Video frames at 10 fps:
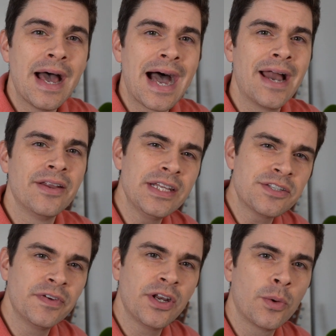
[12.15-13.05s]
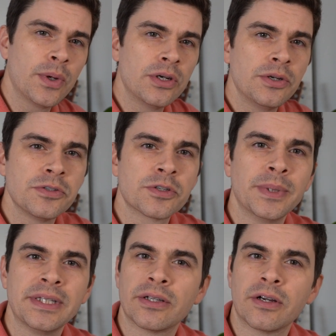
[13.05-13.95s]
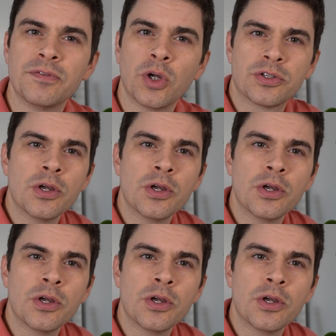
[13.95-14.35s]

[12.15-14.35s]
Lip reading: and in this video we're going to do something that I've not